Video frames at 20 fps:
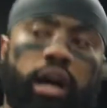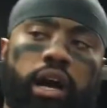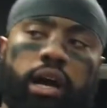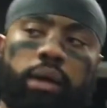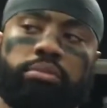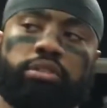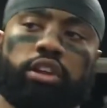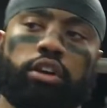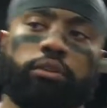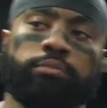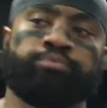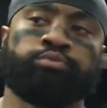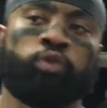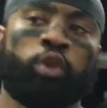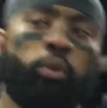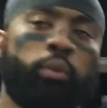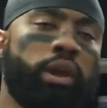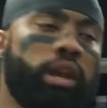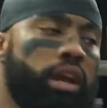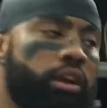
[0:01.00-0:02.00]
Um, so
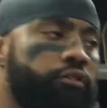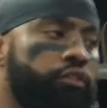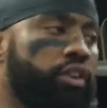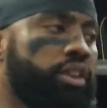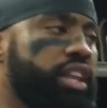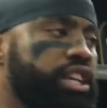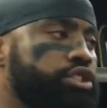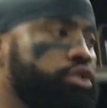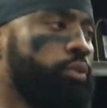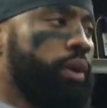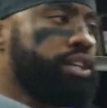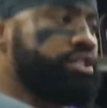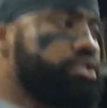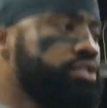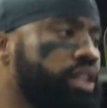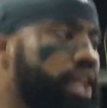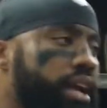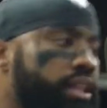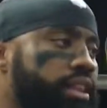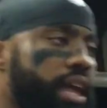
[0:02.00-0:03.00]
we look for
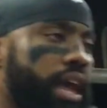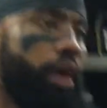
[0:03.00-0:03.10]
situations like